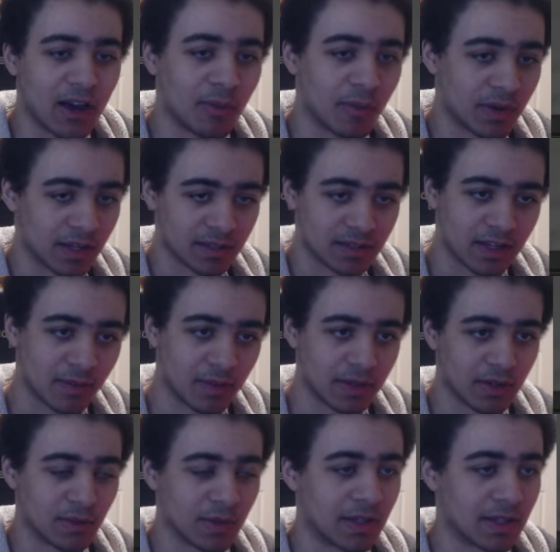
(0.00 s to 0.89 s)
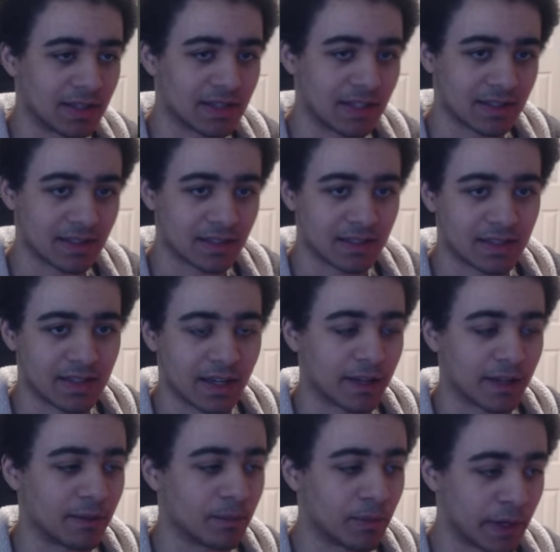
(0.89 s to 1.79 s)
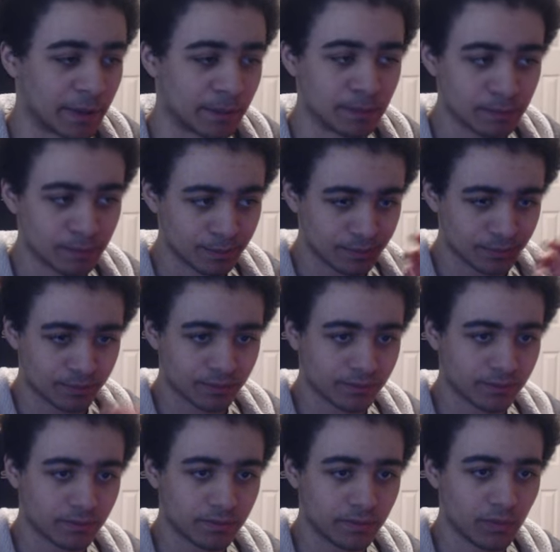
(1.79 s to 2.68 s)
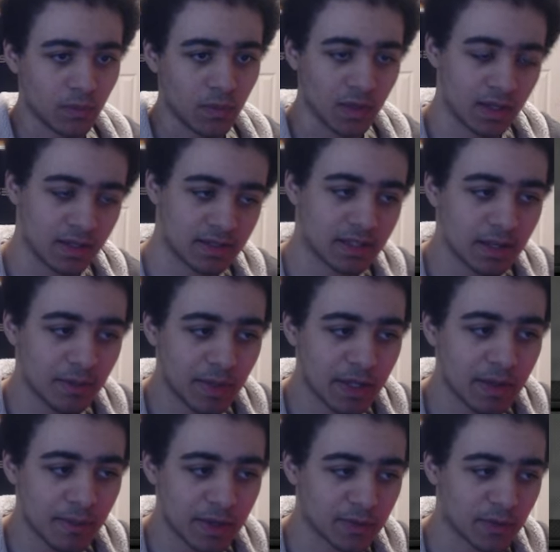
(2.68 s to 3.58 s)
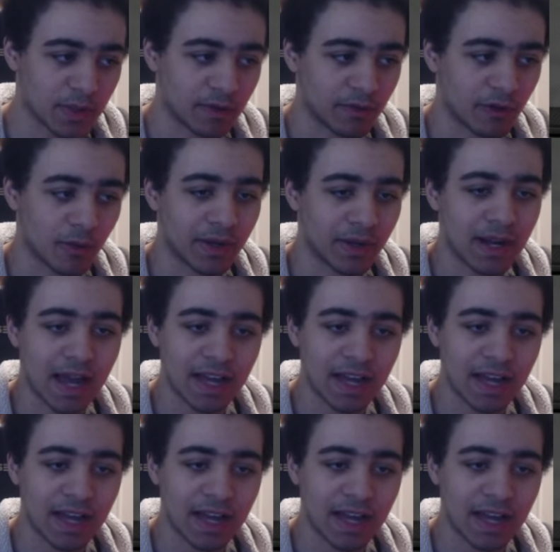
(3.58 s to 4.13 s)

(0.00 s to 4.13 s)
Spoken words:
I'm going to talk about the Relic 6 in a second, but this is going to be the best way to farm it.